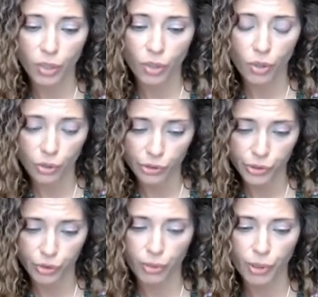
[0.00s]
culture
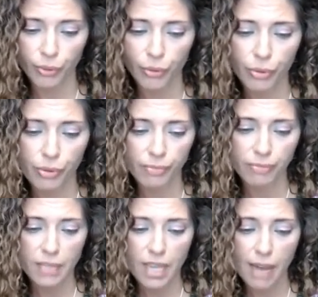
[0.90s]
growth.
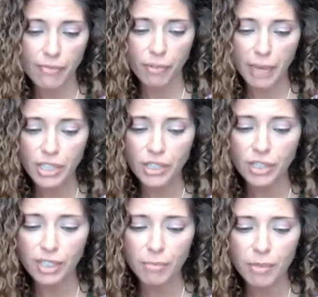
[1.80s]
Confirmation
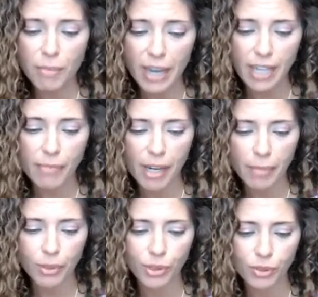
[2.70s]
can be made by
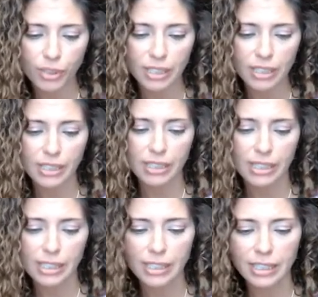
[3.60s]
producing
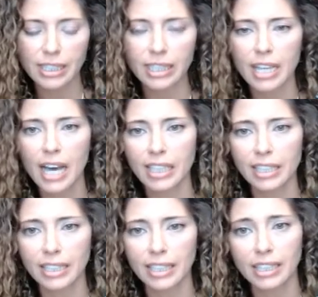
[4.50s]
disease in
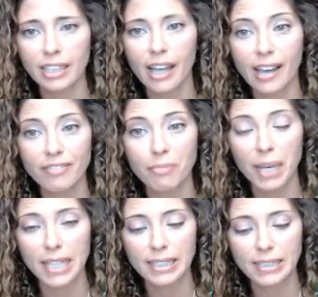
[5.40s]
inoculated live
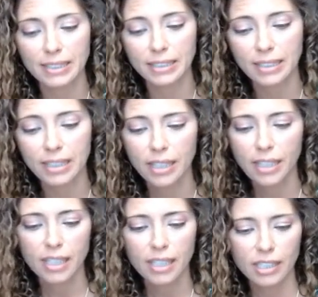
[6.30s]
mice.
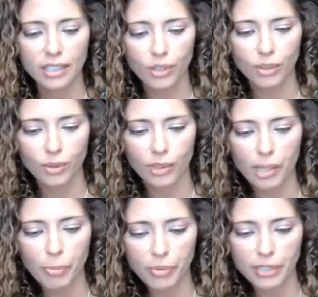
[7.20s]
So
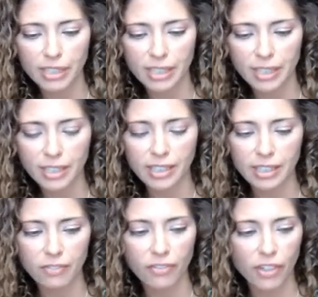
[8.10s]
leprosy is a
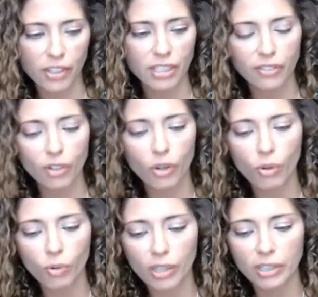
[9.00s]
very difficult
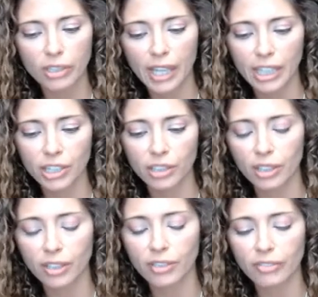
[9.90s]
one to actually
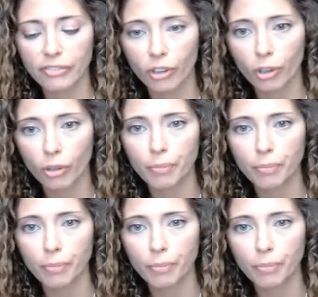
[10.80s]
confirm.